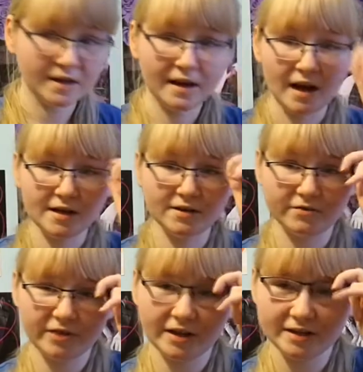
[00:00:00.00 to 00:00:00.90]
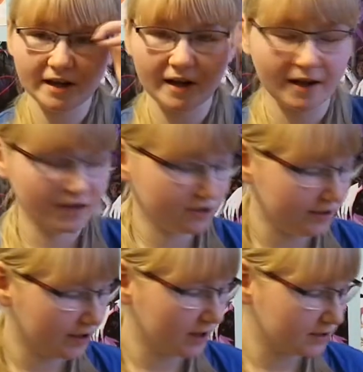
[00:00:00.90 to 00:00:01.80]
Other thing that I
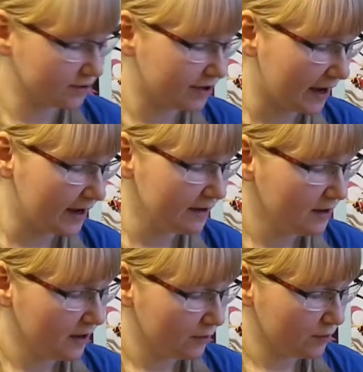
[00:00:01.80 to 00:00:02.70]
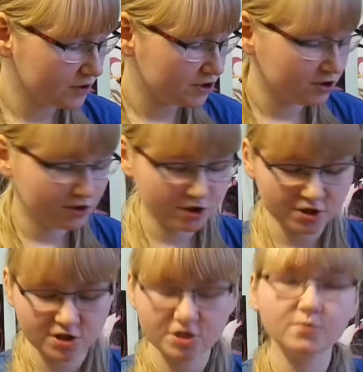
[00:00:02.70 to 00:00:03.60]
actually got today was
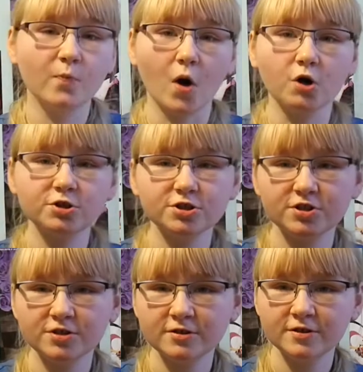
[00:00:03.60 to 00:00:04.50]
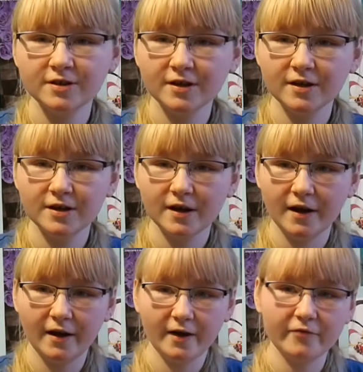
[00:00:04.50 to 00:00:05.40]
just this box
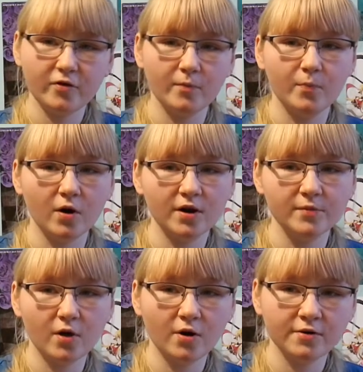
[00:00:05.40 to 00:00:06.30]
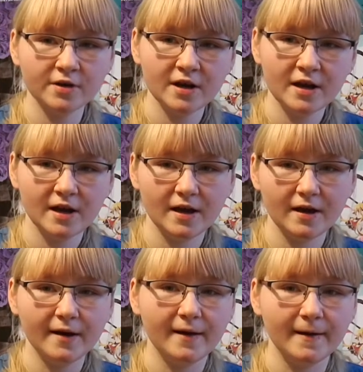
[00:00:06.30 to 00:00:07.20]
from Pokemon.
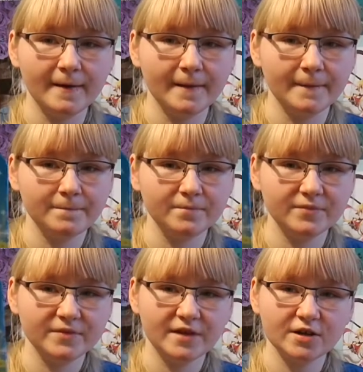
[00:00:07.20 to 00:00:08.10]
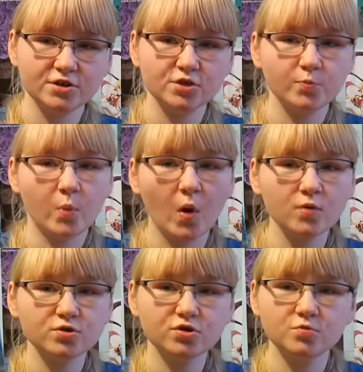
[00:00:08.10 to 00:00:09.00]
There's
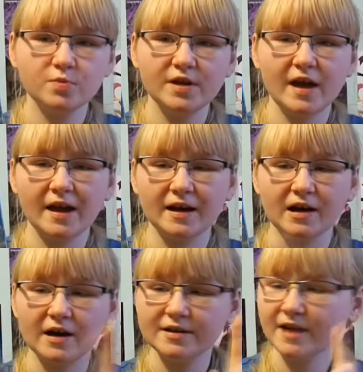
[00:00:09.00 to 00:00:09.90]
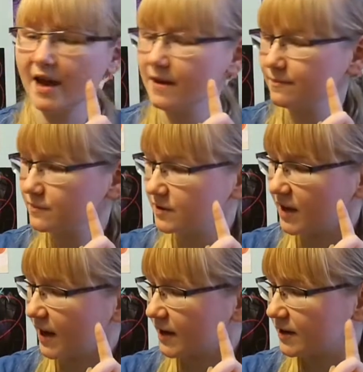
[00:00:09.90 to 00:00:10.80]
supposed to be a card game,
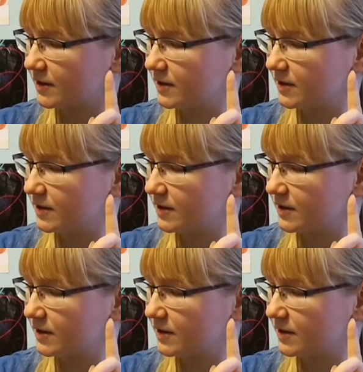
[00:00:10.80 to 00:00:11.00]
like